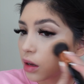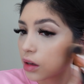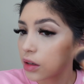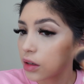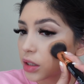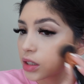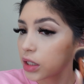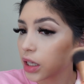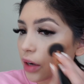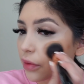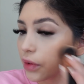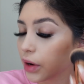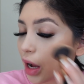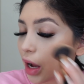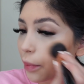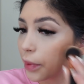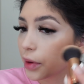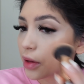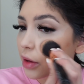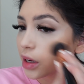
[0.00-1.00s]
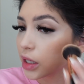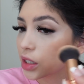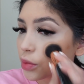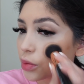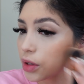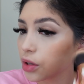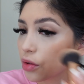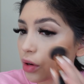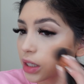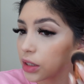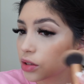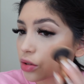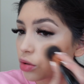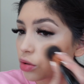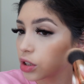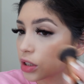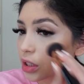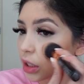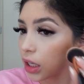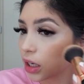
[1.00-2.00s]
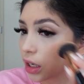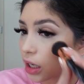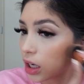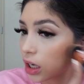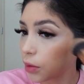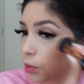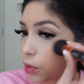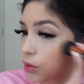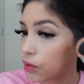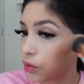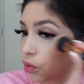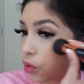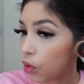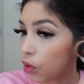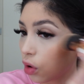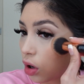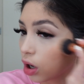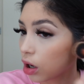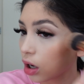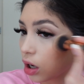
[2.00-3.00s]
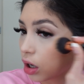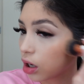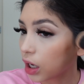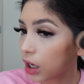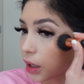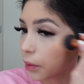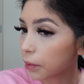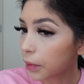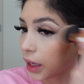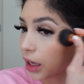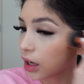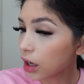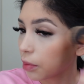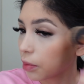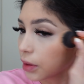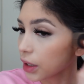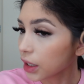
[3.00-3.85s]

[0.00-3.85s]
Does it ever happen to you guys when you guys do skincare before like makeup?